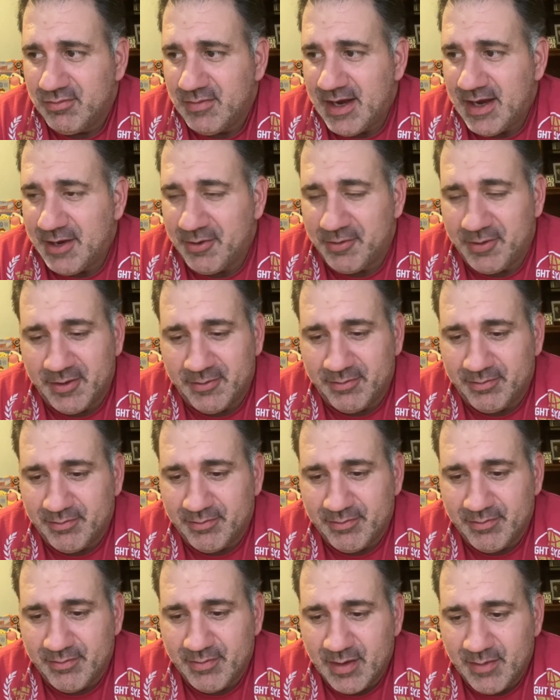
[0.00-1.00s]
I don't know,
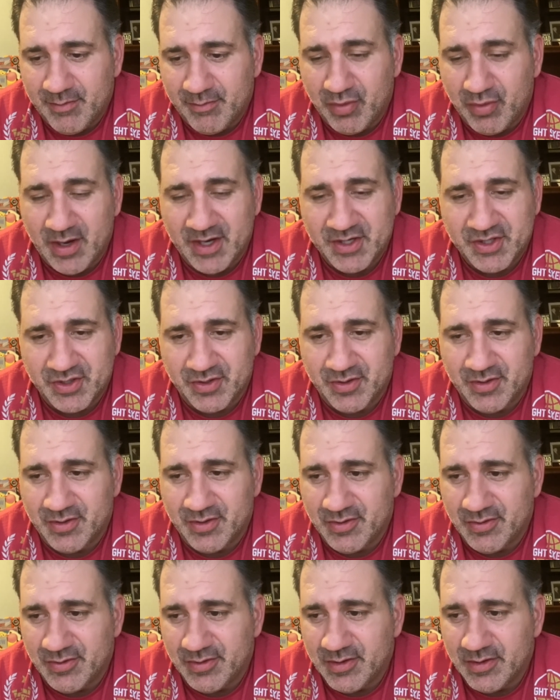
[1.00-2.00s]

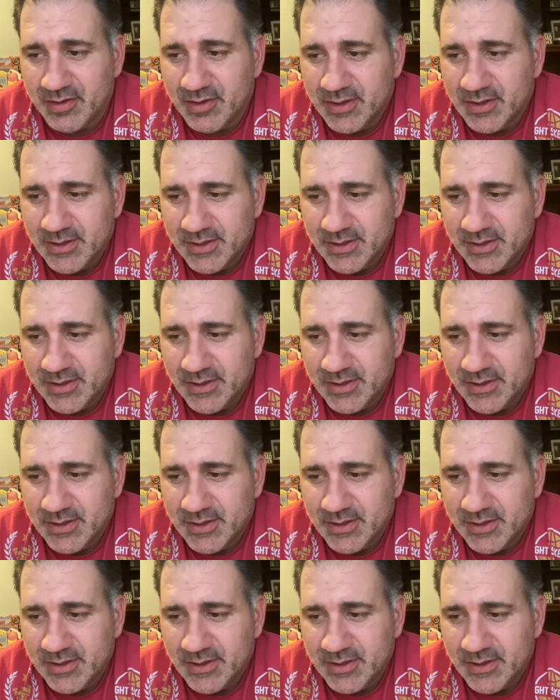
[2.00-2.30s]
pressure, or